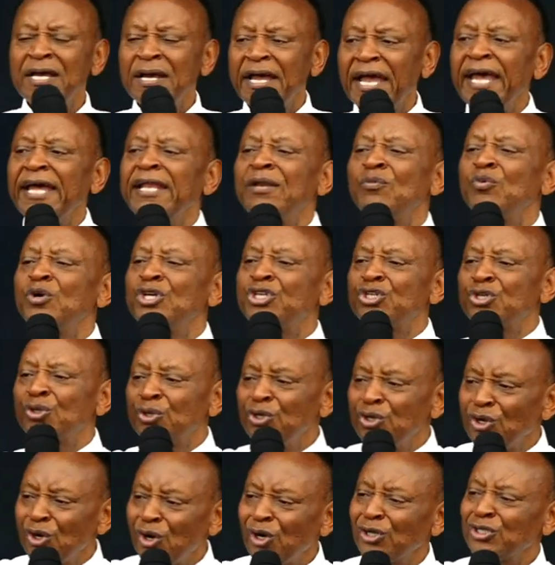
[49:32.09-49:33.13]
and we should
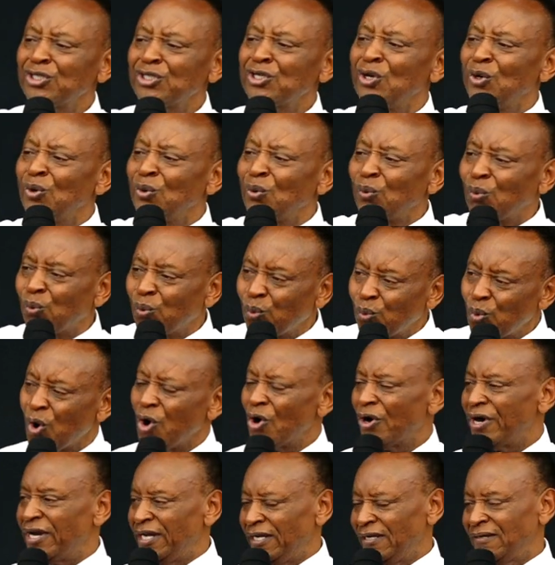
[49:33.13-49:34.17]
not
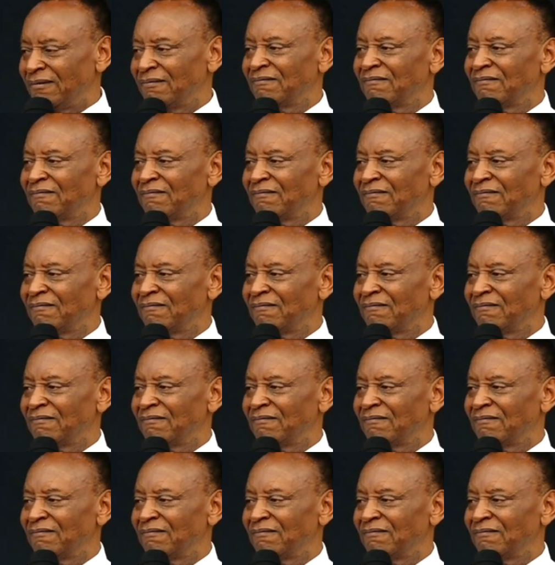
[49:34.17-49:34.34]
worry.